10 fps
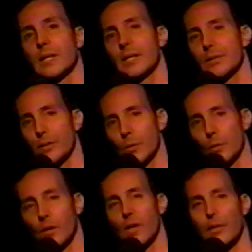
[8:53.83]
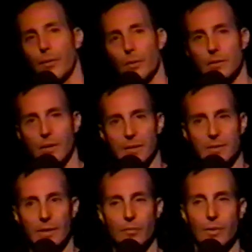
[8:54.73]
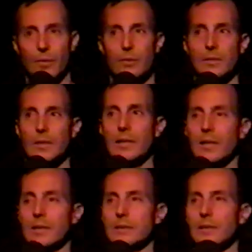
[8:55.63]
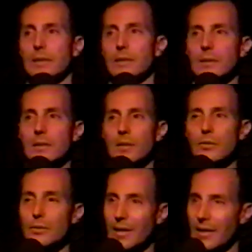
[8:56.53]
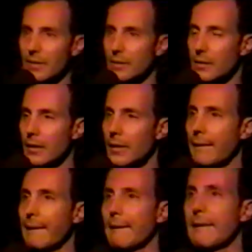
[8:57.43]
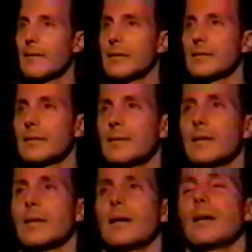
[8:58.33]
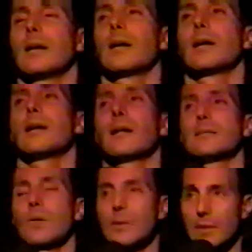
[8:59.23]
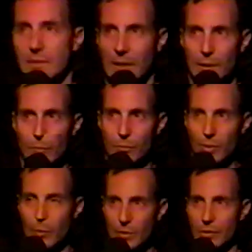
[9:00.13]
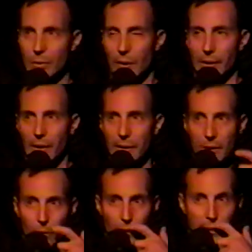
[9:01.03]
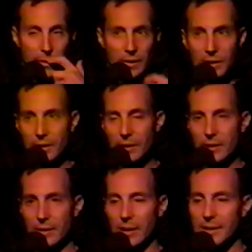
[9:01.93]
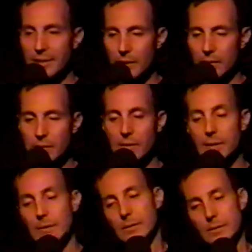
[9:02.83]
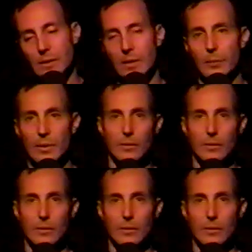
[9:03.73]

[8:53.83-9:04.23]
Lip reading: And I do. On Thursdays, every Thursday, I see Dr. Dan. It's always the same, pretty much. You know, I go in and I lie down and I talk